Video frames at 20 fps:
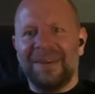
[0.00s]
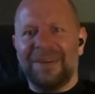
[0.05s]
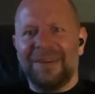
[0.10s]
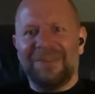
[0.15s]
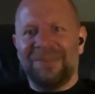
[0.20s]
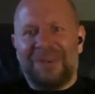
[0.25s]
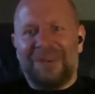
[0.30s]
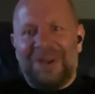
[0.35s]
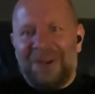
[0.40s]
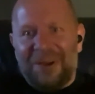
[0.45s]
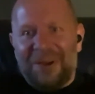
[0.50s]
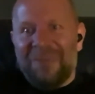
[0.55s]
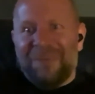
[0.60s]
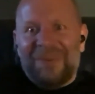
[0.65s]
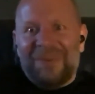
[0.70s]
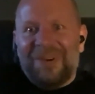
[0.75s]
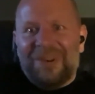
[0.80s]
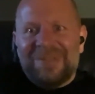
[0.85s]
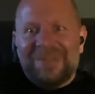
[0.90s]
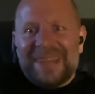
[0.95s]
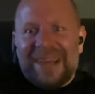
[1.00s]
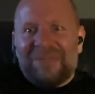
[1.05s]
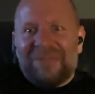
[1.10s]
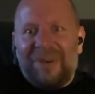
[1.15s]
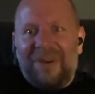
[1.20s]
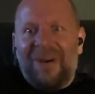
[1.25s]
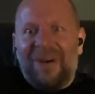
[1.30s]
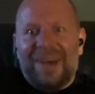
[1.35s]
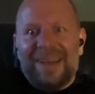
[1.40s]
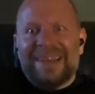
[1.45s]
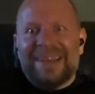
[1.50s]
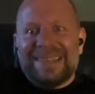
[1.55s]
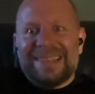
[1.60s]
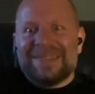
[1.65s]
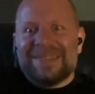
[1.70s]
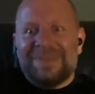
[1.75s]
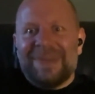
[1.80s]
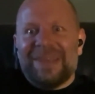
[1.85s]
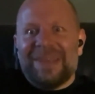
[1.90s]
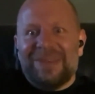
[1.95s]
For whom? Who's that for? And
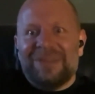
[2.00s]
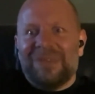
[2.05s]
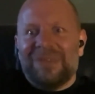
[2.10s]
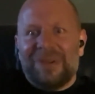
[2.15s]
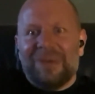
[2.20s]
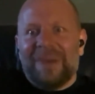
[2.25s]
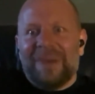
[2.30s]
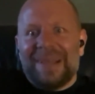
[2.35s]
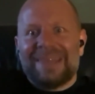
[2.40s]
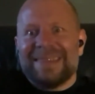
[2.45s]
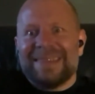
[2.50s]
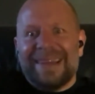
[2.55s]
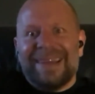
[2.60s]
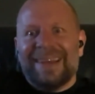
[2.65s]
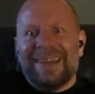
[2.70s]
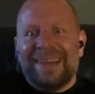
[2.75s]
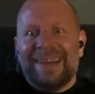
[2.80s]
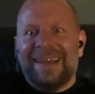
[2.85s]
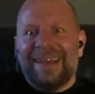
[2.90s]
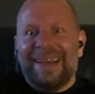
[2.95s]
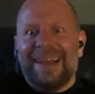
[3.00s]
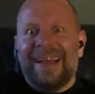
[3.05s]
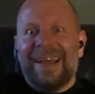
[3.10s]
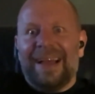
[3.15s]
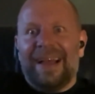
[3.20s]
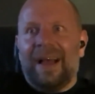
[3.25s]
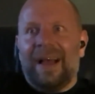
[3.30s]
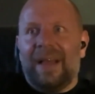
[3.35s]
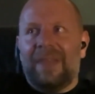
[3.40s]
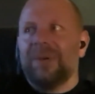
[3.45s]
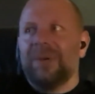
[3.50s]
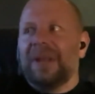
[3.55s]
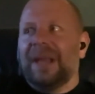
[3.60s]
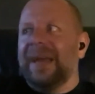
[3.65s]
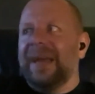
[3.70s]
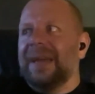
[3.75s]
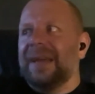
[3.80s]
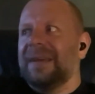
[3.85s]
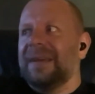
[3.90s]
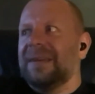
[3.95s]
it's to make you feel better. And they were
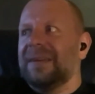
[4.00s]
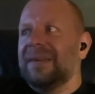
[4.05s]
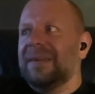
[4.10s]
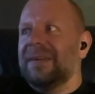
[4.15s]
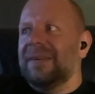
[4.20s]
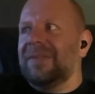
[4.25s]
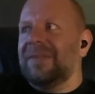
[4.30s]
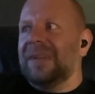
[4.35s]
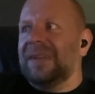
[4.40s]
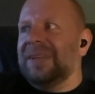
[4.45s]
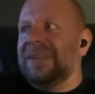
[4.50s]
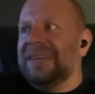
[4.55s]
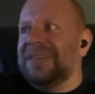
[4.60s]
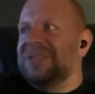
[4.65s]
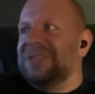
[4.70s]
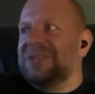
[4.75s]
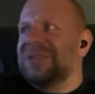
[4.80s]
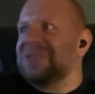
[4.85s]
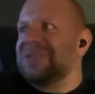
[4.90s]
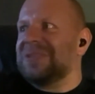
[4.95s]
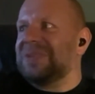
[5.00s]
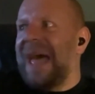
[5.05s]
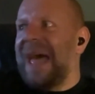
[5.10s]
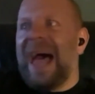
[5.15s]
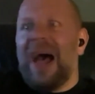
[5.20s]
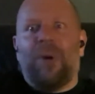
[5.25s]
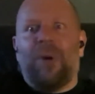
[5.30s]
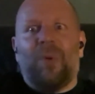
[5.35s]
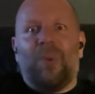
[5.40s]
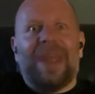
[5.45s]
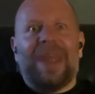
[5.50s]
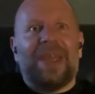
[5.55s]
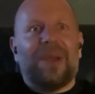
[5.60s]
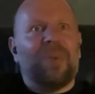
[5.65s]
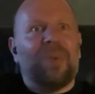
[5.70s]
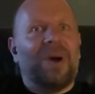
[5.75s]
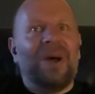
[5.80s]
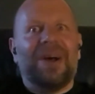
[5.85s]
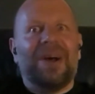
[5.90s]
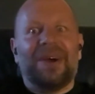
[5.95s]
like, well, that's just how we
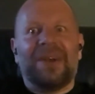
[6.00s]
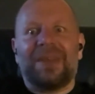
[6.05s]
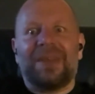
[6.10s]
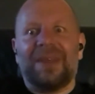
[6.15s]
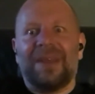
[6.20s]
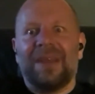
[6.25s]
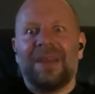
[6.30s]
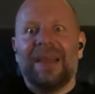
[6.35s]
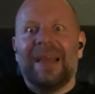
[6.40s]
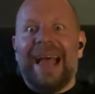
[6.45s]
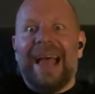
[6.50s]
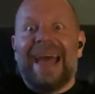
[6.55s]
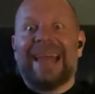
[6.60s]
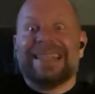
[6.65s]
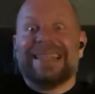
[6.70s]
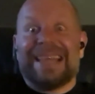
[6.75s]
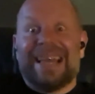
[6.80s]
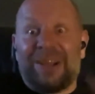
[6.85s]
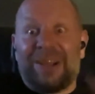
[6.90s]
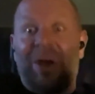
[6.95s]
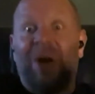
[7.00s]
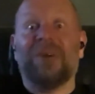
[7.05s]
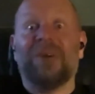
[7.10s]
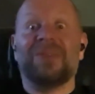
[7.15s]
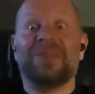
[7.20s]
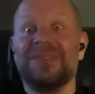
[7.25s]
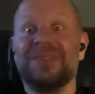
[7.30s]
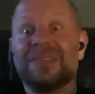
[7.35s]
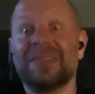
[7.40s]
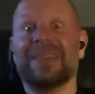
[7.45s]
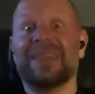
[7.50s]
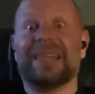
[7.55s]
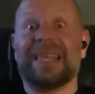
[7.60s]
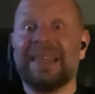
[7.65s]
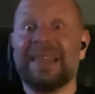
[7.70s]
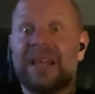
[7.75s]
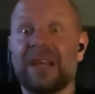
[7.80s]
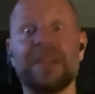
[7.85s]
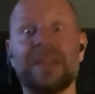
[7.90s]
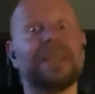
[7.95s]
work. And it's that constant
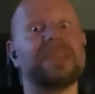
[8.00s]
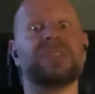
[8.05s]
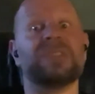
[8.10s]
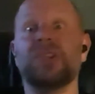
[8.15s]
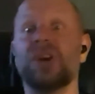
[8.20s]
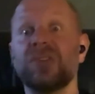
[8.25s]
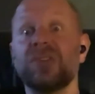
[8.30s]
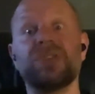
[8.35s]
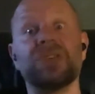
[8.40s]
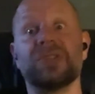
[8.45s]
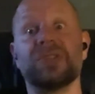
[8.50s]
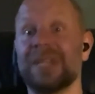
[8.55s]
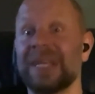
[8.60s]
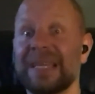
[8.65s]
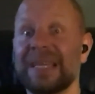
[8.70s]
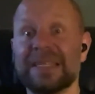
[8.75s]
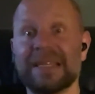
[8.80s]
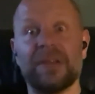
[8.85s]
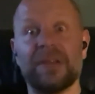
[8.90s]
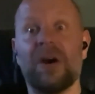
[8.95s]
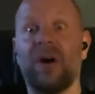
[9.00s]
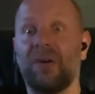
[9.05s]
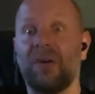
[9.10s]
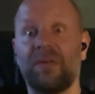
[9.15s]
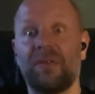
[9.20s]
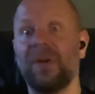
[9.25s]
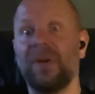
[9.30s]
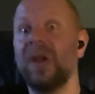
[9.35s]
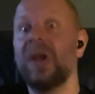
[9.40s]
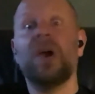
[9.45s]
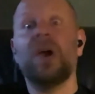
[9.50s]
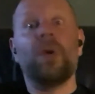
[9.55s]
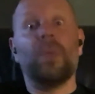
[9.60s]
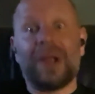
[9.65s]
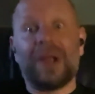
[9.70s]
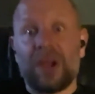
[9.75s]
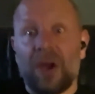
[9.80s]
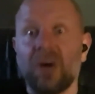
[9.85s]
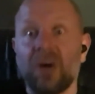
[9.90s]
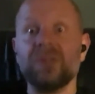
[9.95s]
thing that there's no such thing as enough.
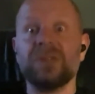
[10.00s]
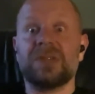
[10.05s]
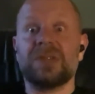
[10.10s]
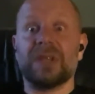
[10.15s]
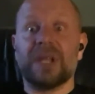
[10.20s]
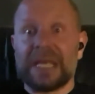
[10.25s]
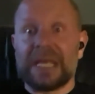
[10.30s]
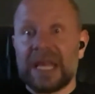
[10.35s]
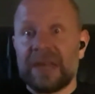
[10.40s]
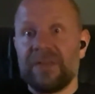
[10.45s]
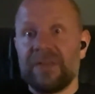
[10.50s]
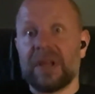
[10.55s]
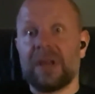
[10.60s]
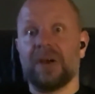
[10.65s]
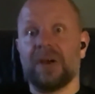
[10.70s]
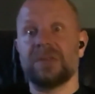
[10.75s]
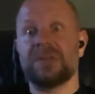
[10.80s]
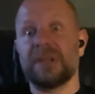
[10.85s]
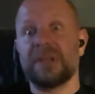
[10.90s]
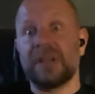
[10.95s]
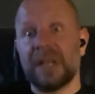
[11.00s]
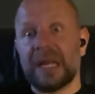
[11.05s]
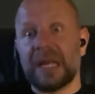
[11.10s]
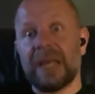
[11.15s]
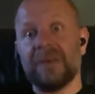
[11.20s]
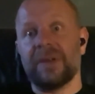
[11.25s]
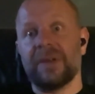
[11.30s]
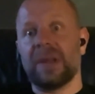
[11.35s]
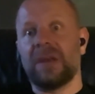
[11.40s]
We're constantly giving, constantly giving,